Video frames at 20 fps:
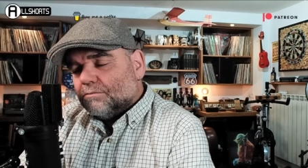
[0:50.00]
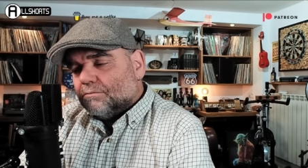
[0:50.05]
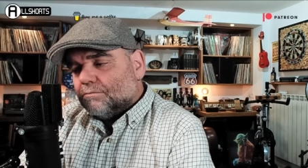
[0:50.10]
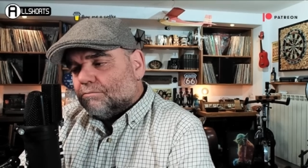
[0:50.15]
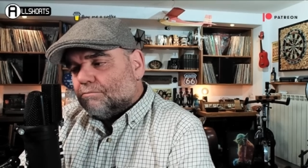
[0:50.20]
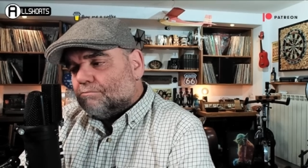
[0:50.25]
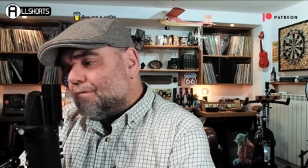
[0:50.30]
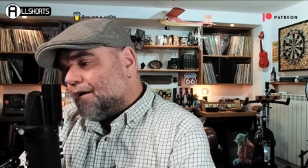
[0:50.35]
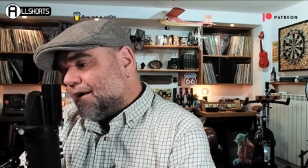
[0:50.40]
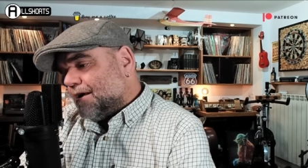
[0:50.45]

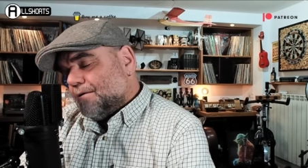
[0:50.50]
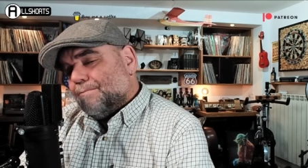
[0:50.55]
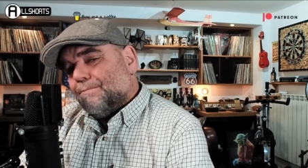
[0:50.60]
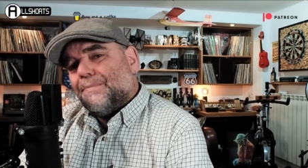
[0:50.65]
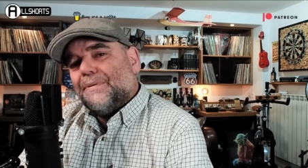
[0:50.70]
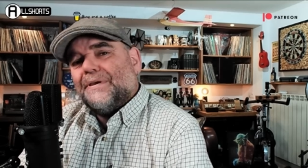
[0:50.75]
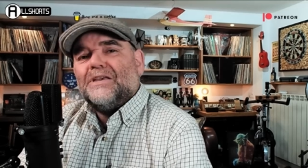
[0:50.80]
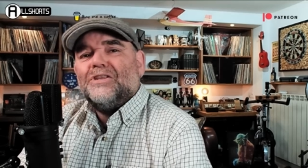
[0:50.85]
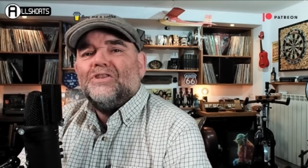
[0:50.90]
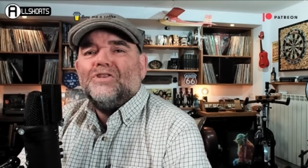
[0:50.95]

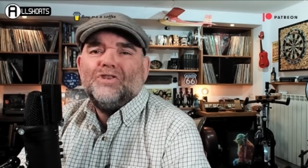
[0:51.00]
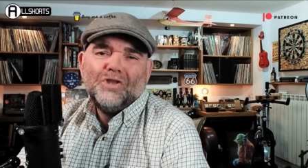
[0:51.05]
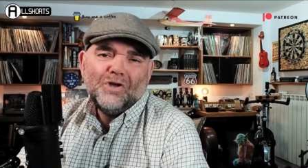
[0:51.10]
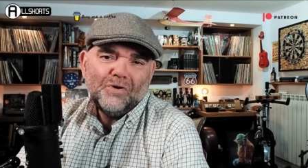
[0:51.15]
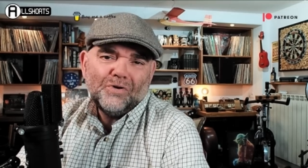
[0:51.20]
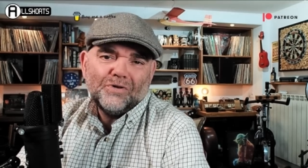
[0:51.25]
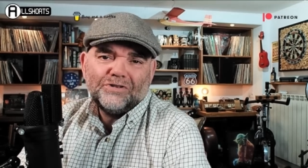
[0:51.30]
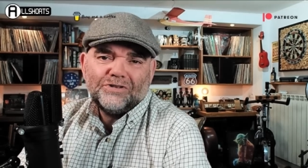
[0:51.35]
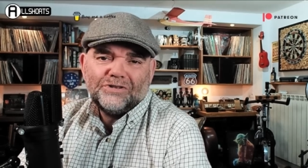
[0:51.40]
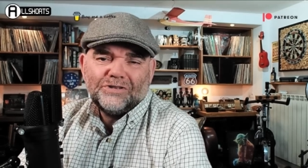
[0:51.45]
maybe
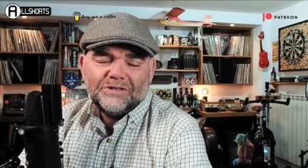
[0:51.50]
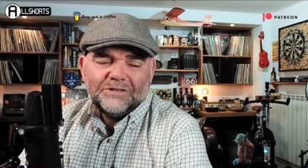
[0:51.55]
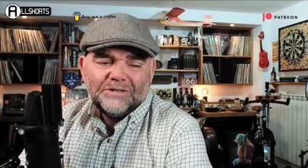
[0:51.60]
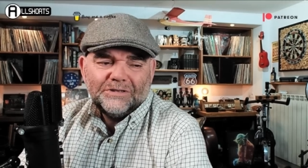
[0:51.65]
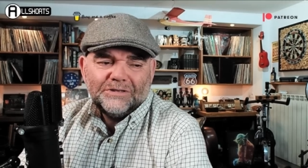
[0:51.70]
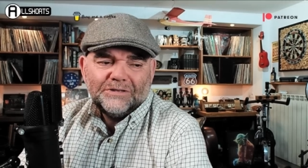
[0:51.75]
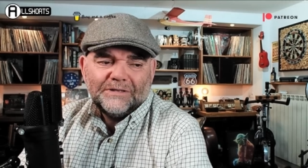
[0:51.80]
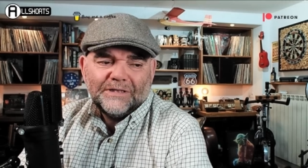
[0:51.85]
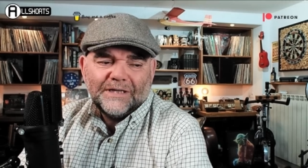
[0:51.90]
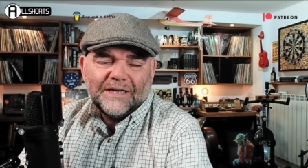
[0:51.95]
not.
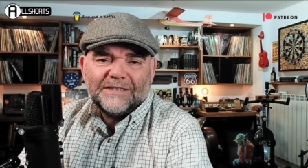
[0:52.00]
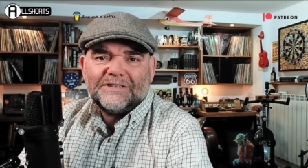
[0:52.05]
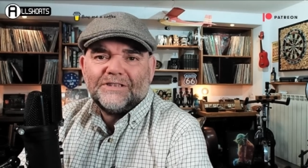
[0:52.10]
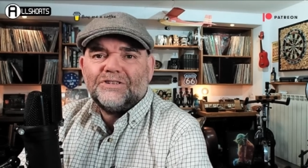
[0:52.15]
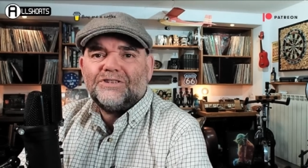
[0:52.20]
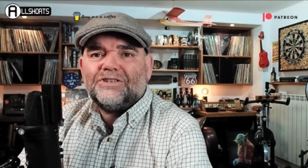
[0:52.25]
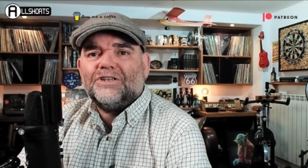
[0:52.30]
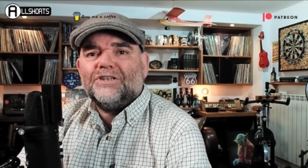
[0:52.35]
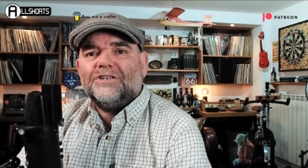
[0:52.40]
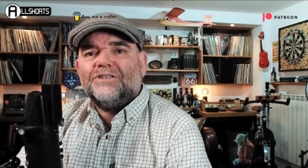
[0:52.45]
As
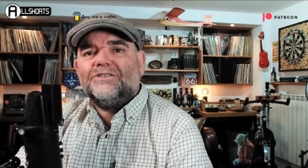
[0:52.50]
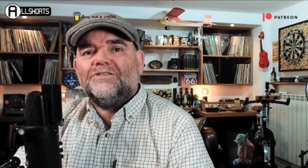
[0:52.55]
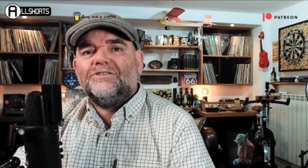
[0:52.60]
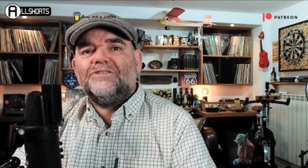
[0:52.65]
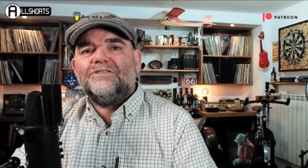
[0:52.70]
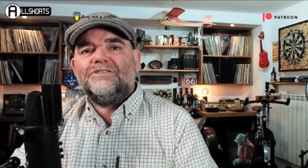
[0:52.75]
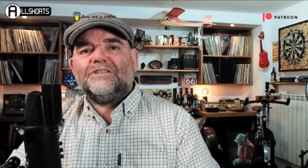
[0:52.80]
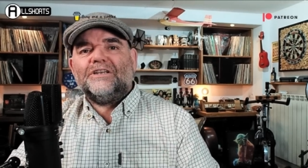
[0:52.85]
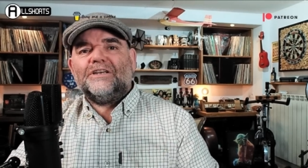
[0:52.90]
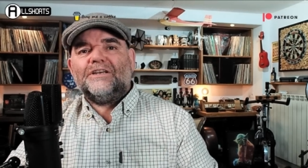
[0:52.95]
it
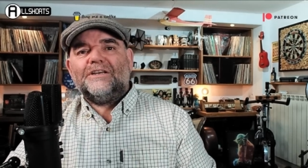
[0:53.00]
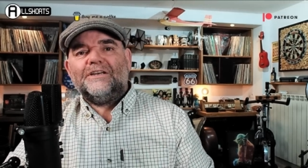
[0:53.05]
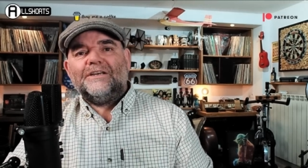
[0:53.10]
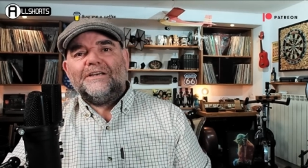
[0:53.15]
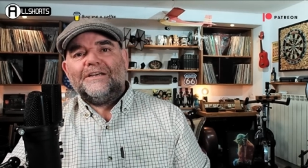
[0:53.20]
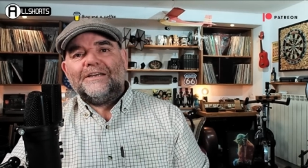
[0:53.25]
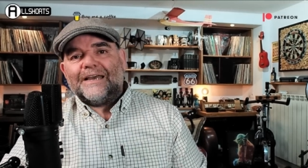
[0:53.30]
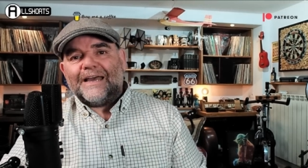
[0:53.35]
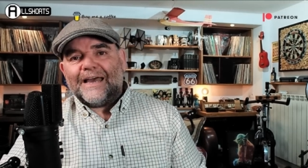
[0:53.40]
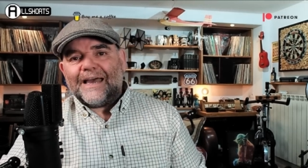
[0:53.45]
turns out
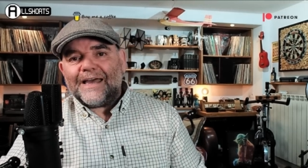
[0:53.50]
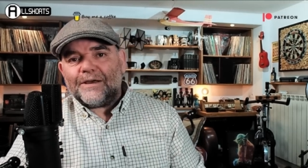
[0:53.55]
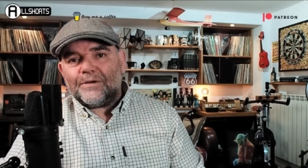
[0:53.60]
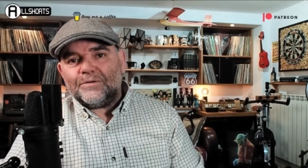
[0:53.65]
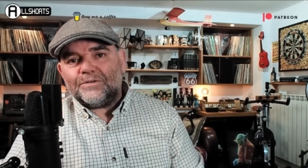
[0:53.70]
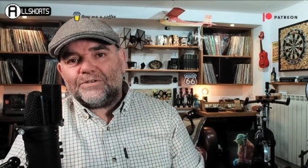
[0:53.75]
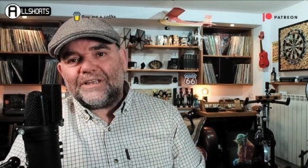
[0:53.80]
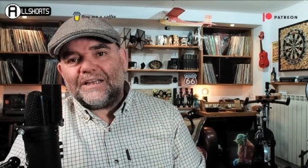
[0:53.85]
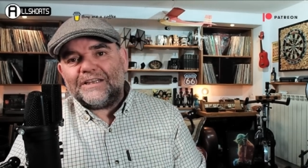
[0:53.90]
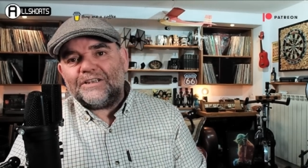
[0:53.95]

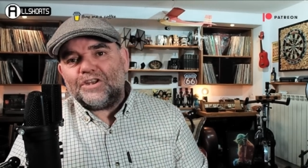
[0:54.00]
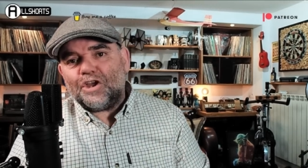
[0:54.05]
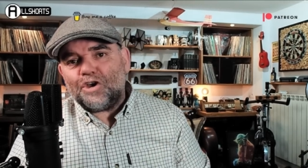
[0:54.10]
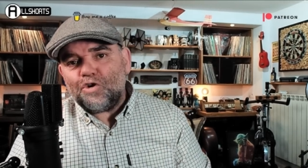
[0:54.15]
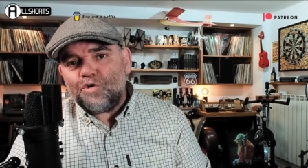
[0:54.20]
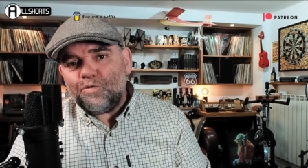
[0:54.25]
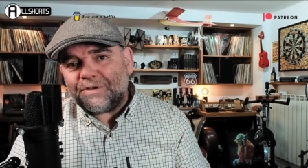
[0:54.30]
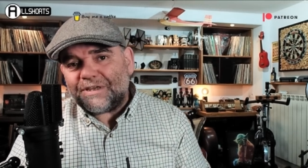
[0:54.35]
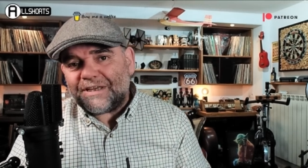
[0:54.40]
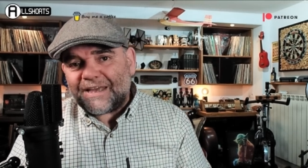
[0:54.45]
that
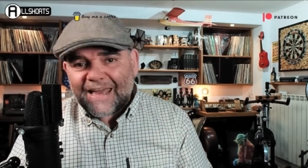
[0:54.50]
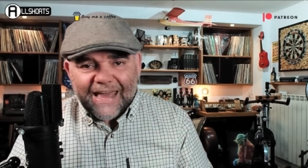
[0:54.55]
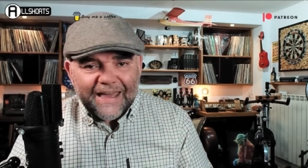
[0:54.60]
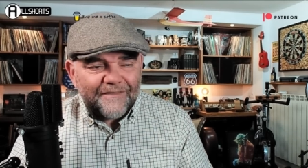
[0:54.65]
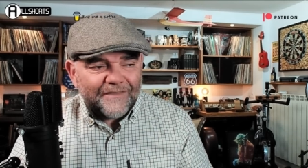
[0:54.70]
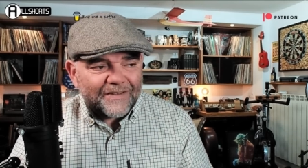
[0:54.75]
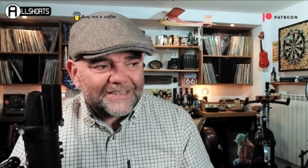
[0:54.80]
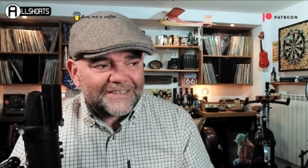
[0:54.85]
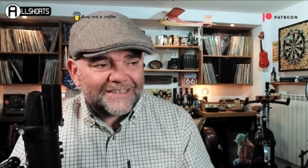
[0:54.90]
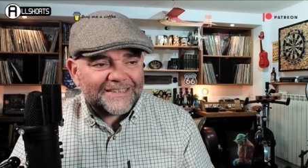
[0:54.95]
nobody
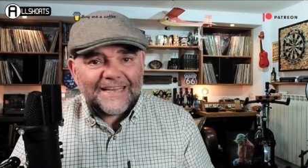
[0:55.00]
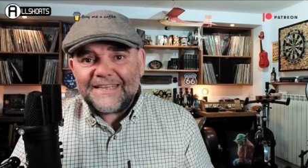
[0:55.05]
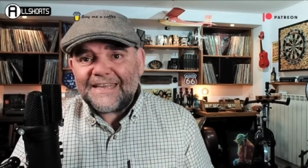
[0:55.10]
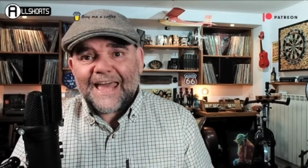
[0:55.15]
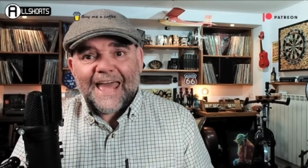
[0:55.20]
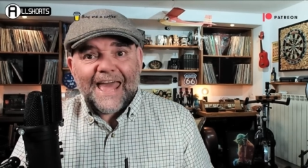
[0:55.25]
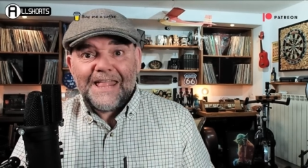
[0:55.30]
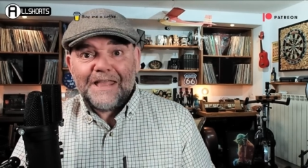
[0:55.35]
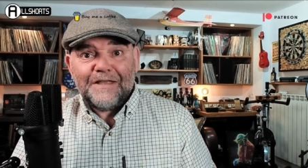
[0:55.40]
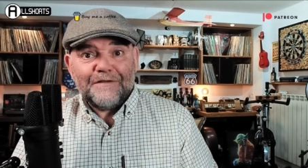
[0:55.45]
ever said
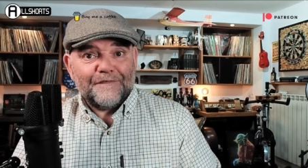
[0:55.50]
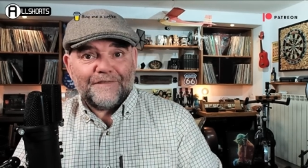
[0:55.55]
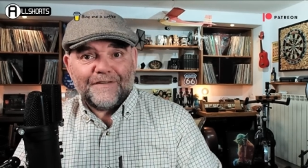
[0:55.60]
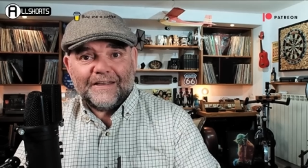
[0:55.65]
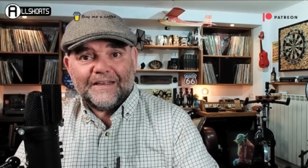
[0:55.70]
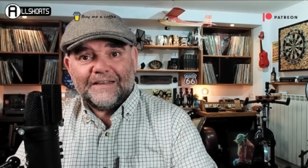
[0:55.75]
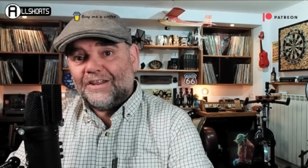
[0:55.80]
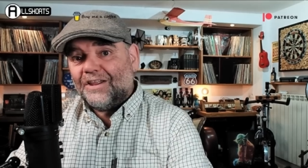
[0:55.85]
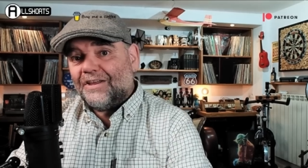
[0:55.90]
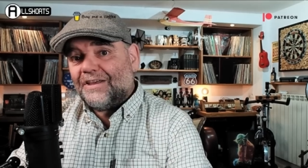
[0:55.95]

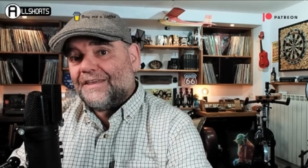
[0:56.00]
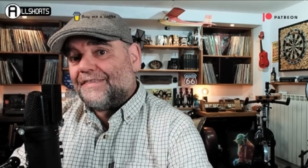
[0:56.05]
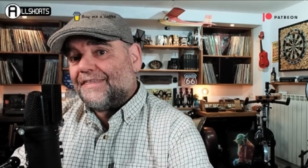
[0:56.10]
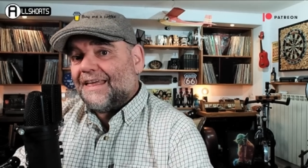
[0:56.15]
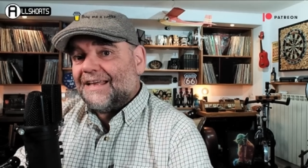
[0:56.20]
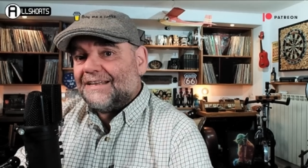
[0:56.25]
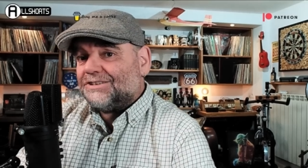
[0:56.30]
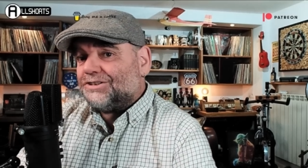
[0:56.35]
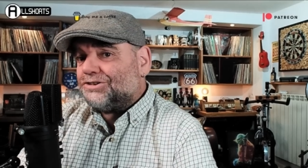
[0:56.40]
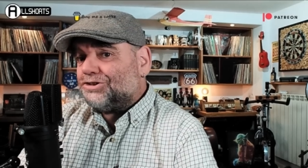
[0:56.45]
anything like
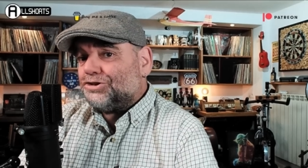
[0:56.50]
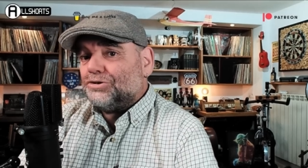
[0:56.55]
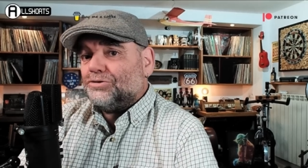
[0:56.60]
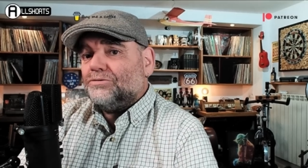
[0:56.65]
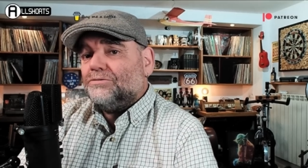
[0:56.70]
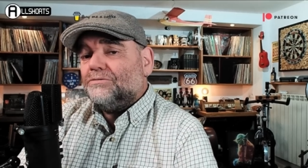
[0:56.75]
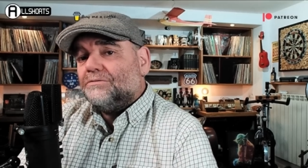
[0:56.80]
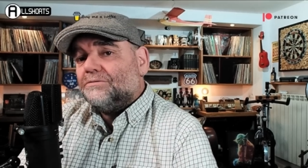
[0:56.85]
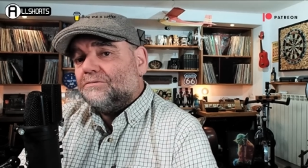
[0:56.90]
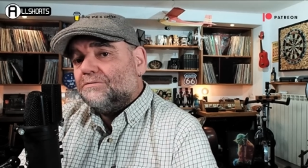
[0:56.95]
that at
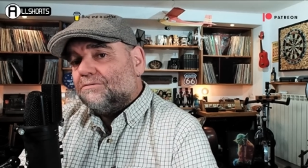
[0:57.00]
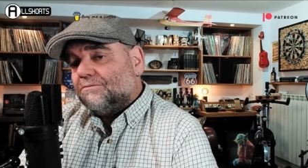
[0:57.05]
all.